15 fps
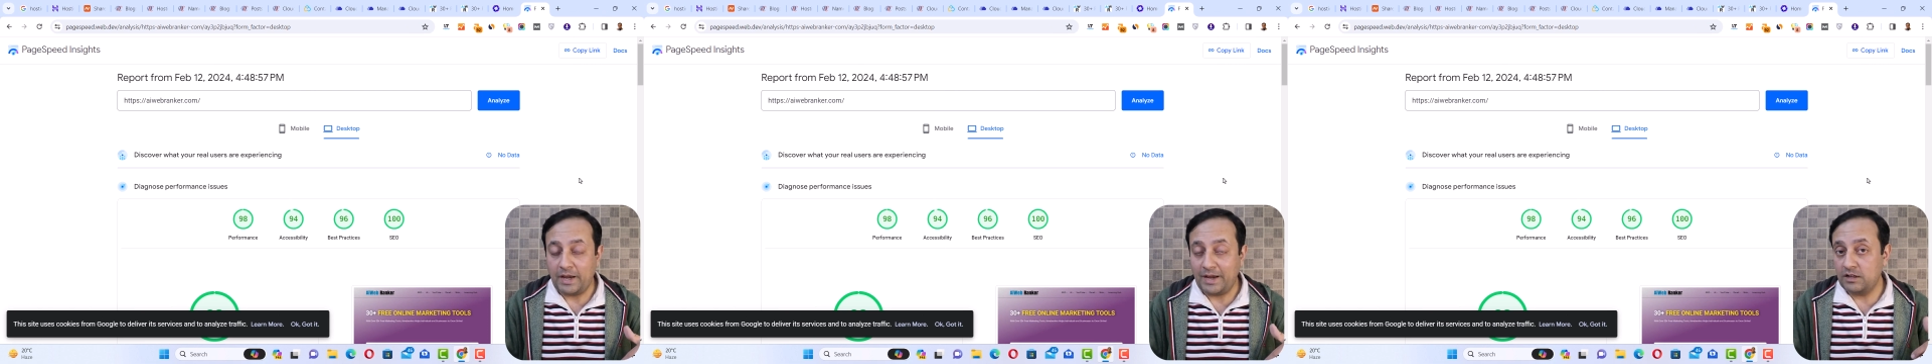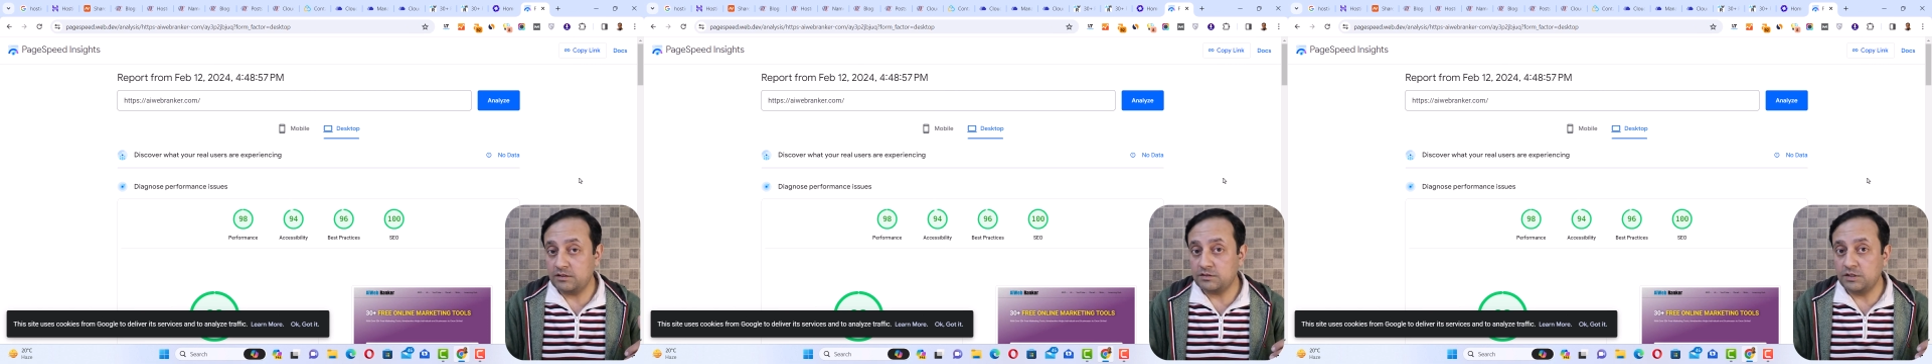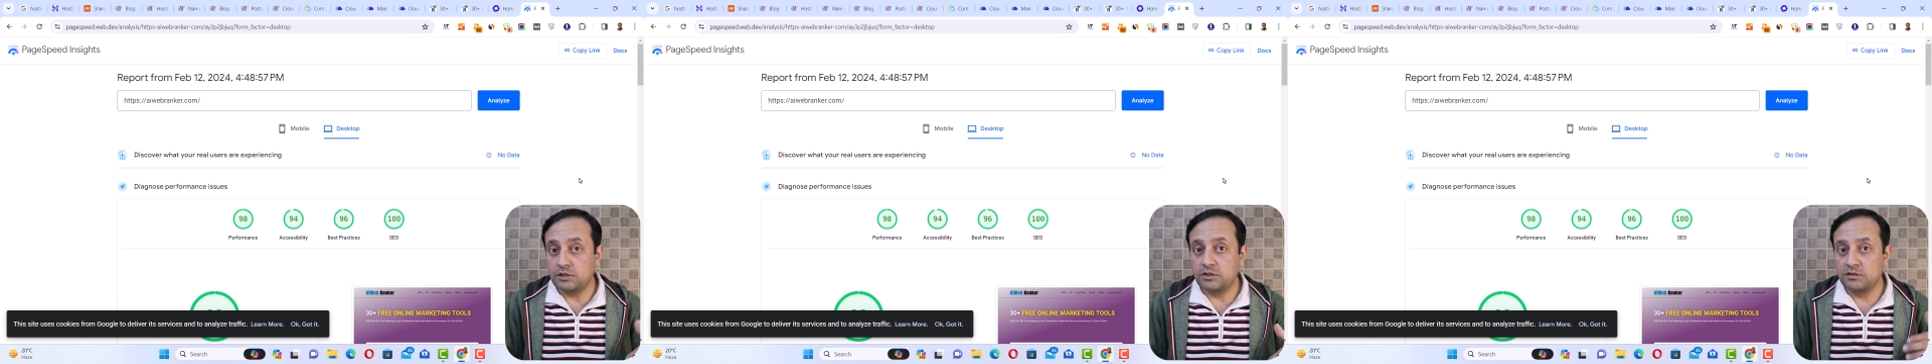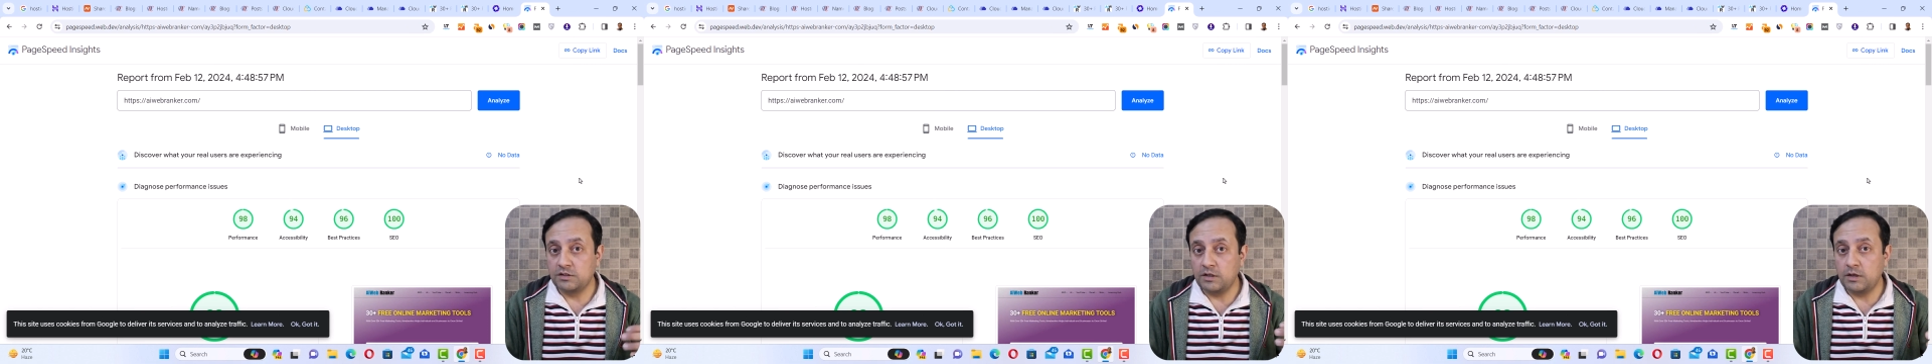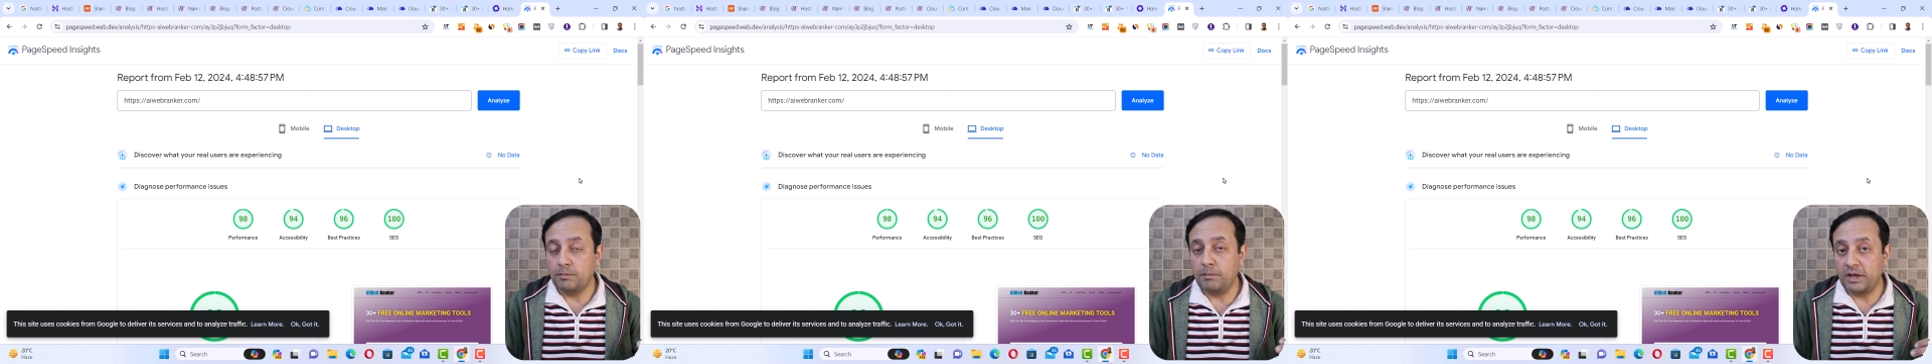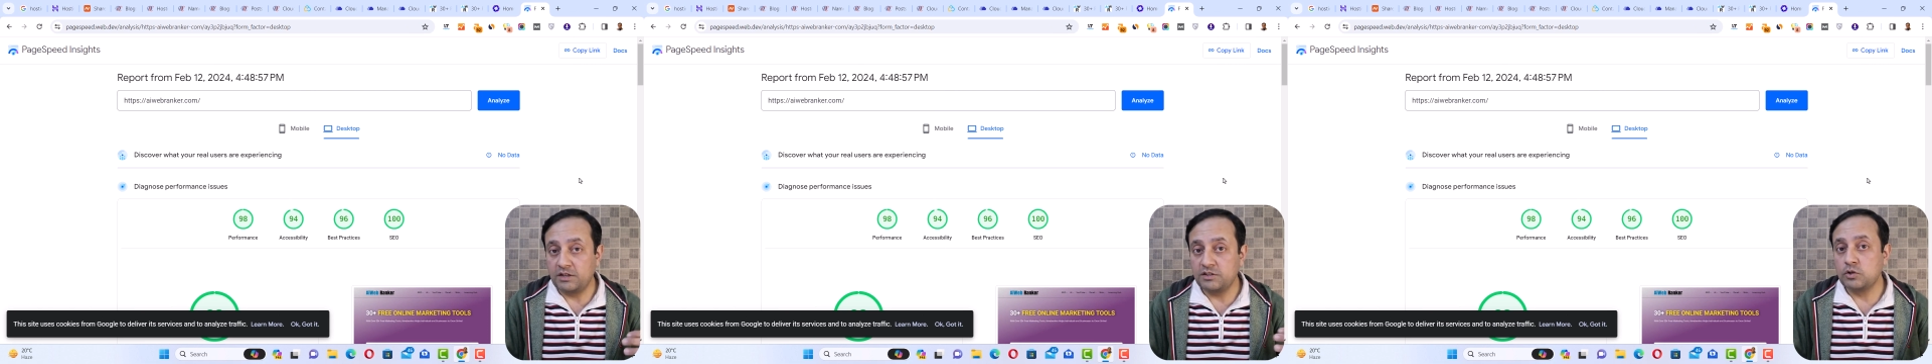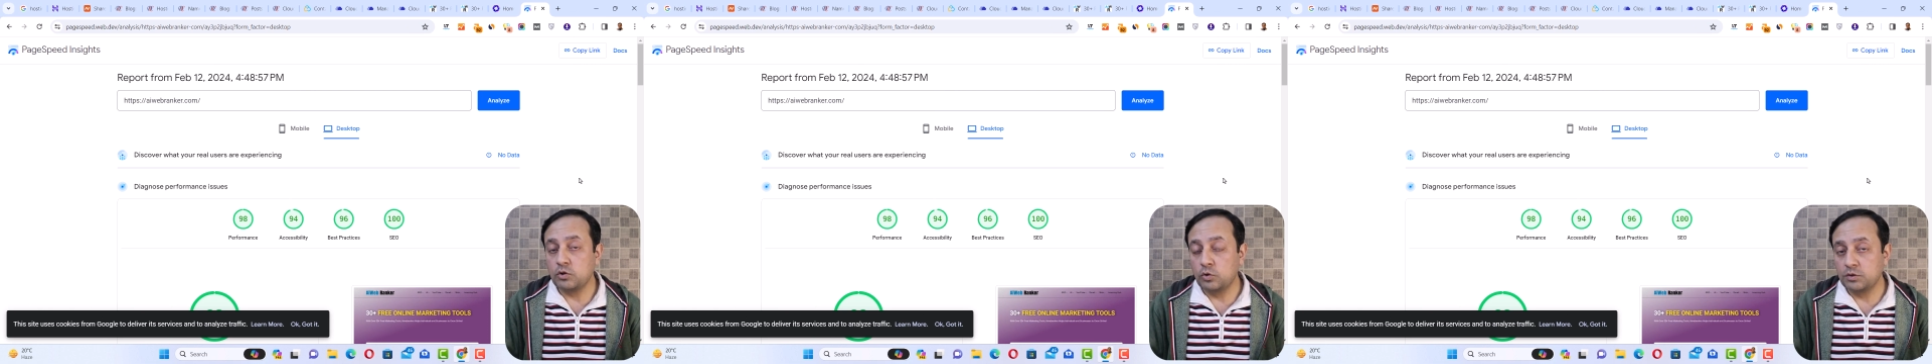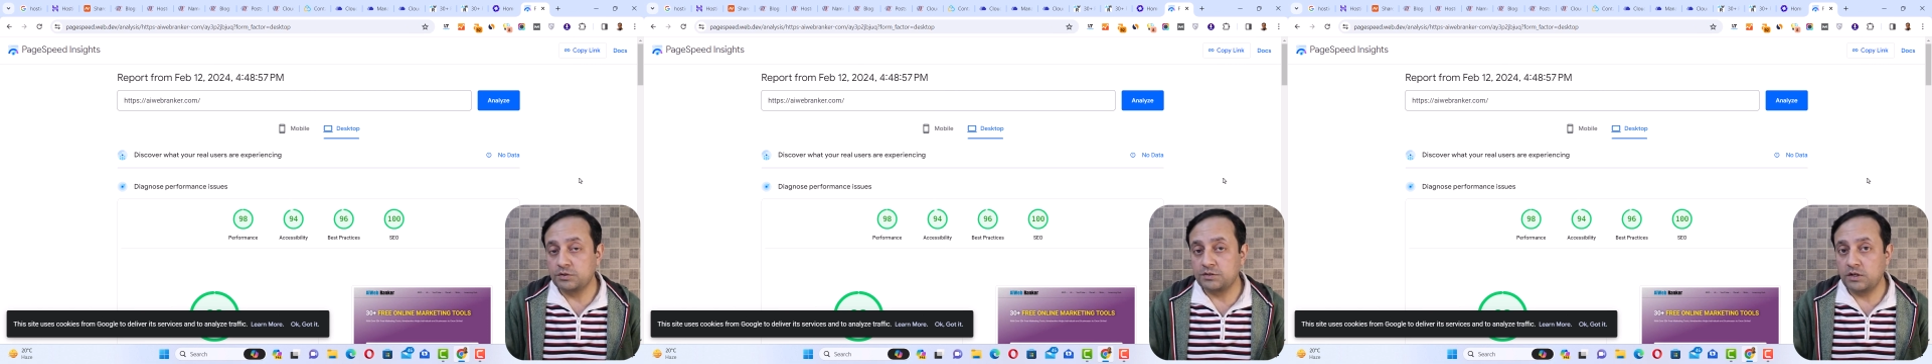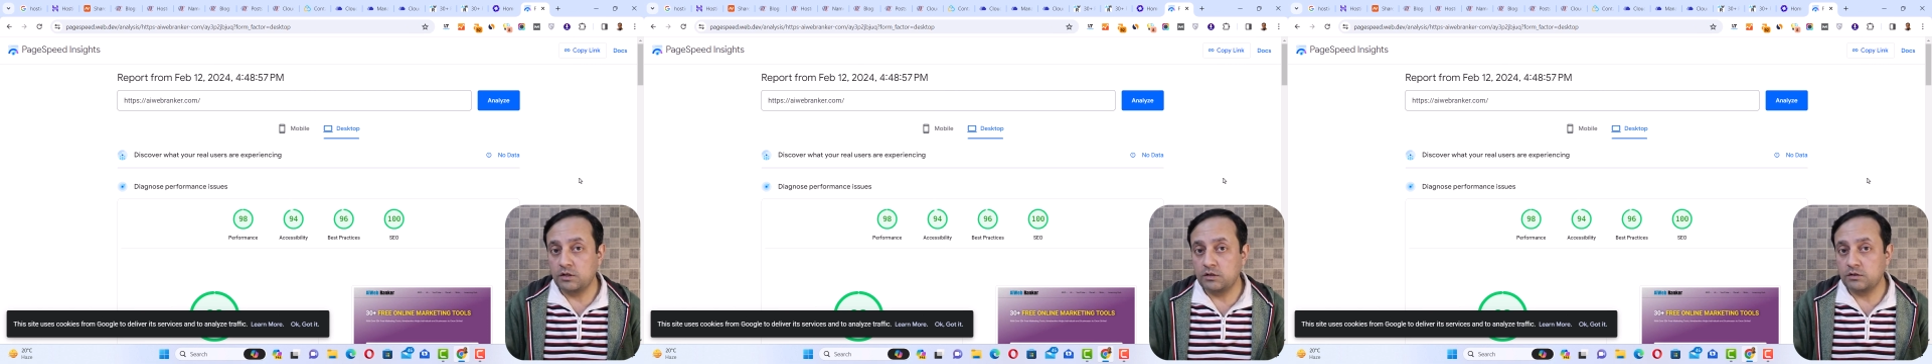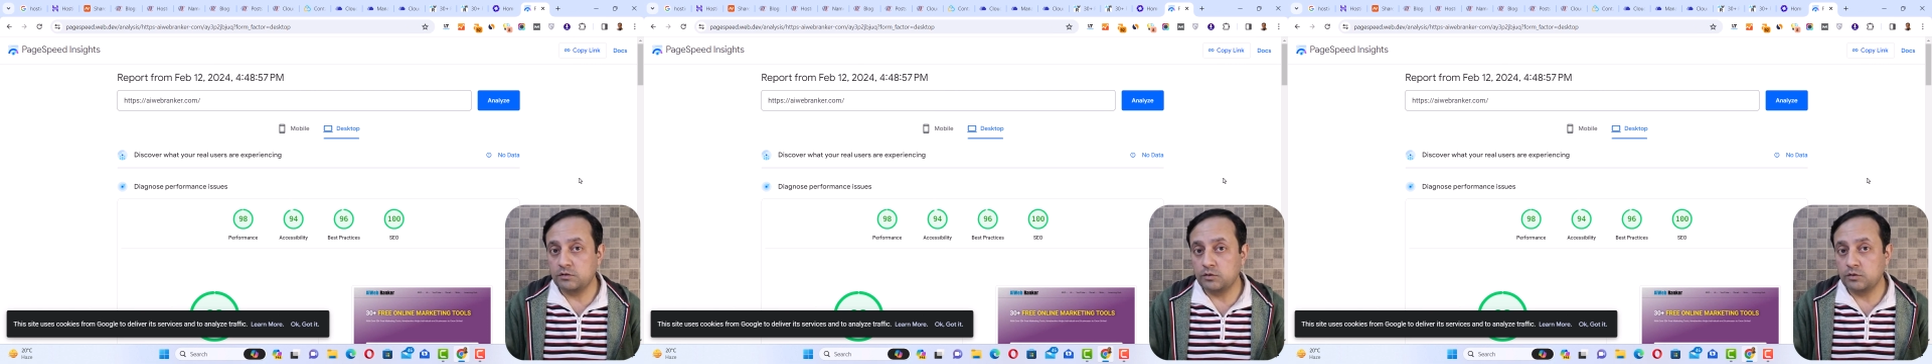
as it is a managed hosting,